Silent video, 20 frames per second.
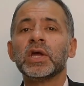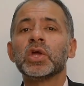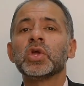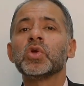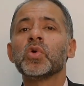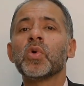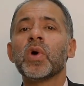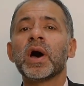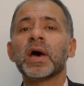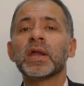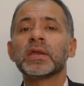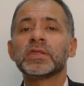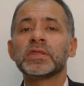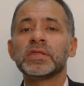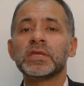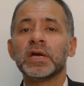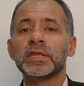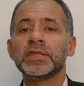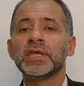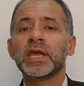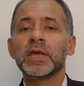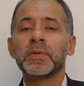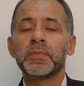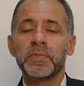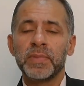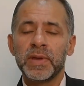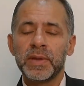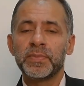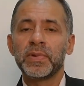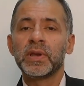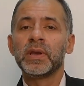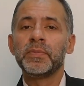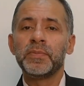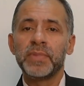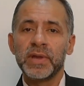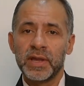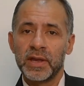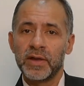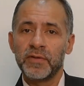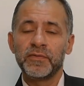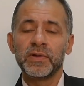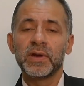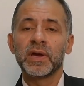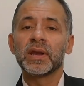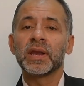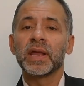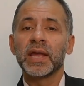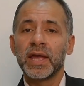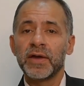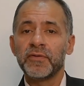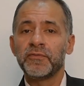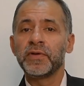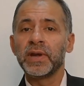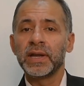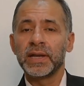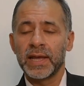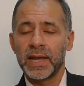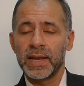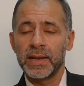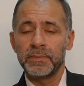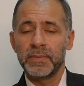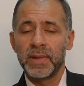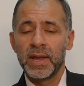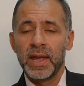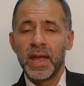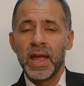you are judging people's behavior every time.